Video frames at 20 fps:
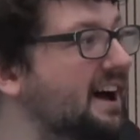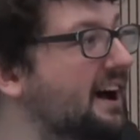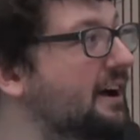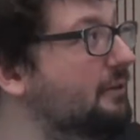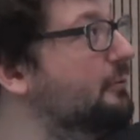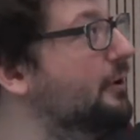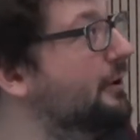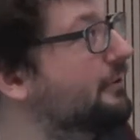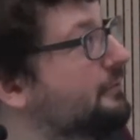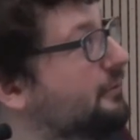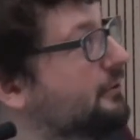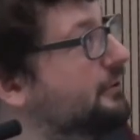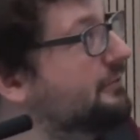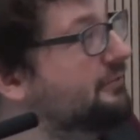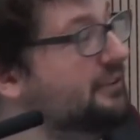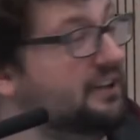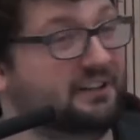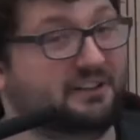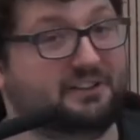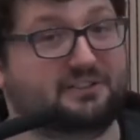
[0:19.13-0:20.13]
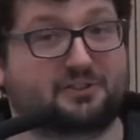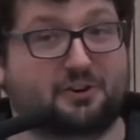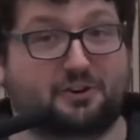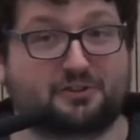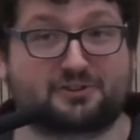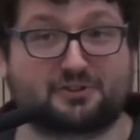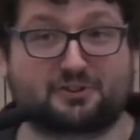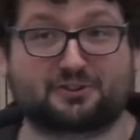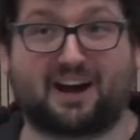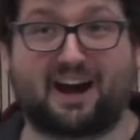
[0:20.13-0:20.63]
I work for the Viennese
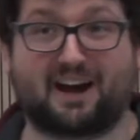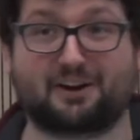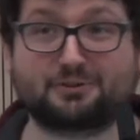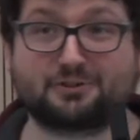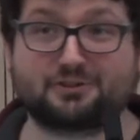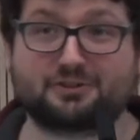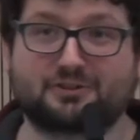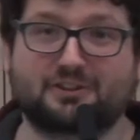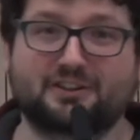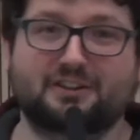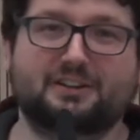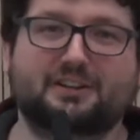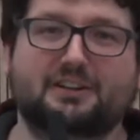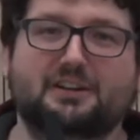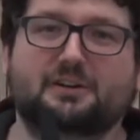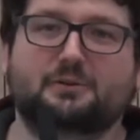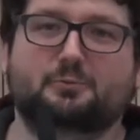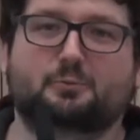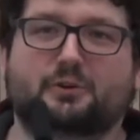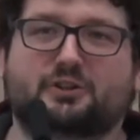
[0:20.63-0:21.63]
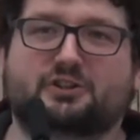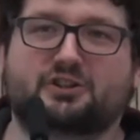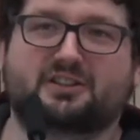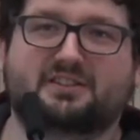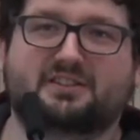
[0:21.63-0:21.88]
Concert House, which